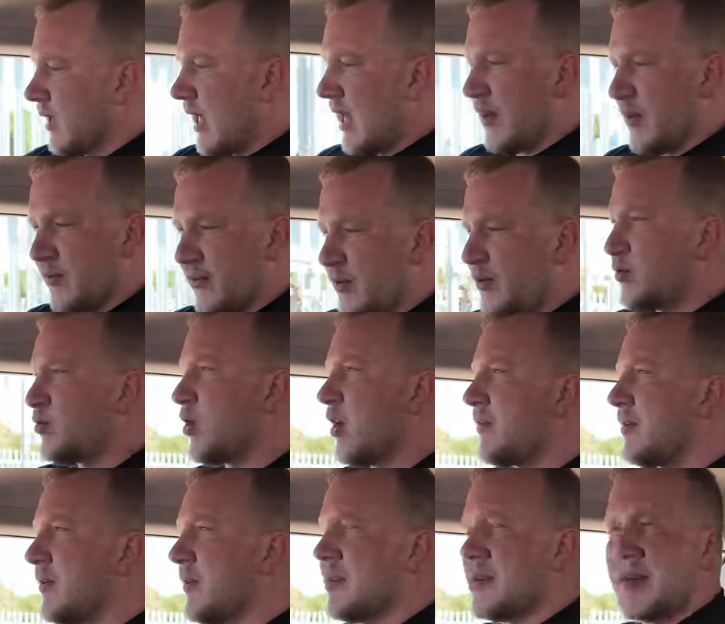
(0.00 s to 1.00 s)
How'd it feel
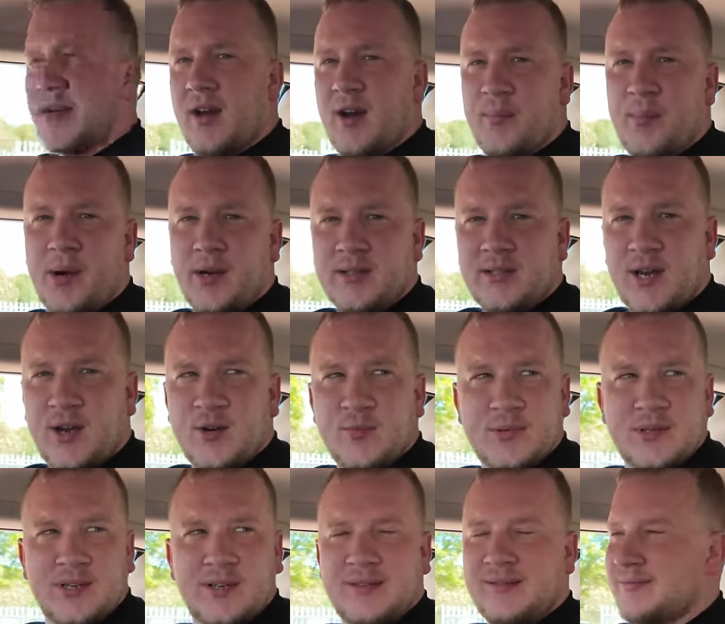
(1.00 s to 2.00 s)
driving it around the car park,
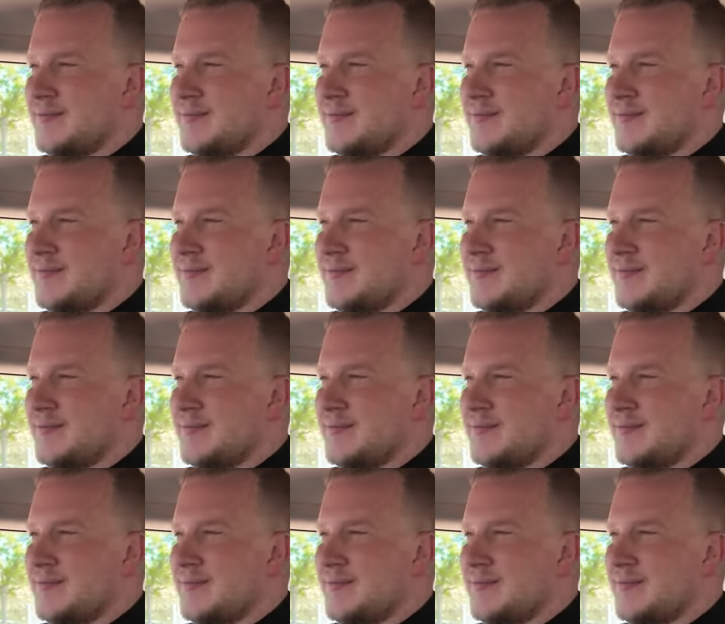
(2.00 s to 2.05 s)
Tobes?